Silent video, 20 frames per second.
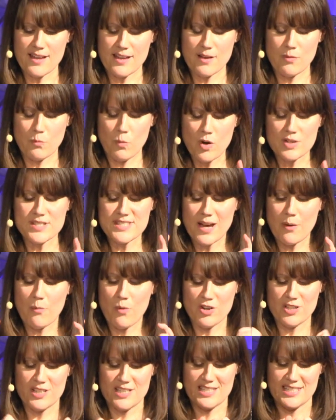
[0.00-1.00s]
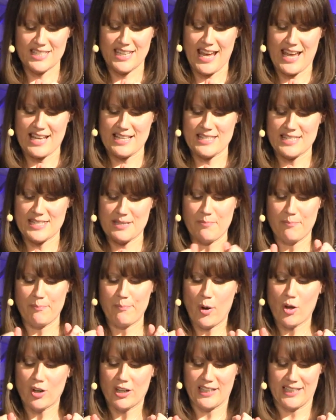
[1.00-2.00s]
what I want you to get
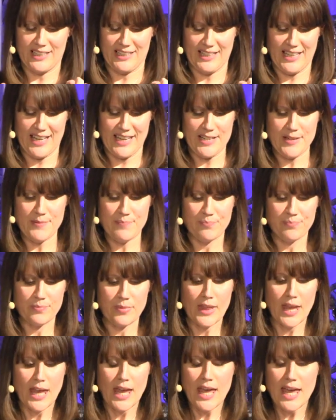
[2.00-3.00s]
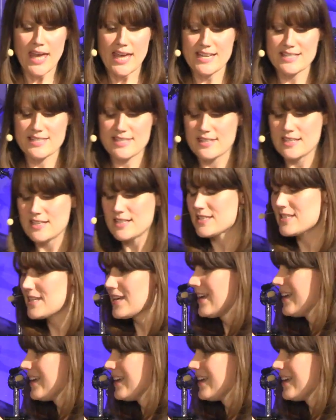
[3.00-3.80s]
symbolically is that,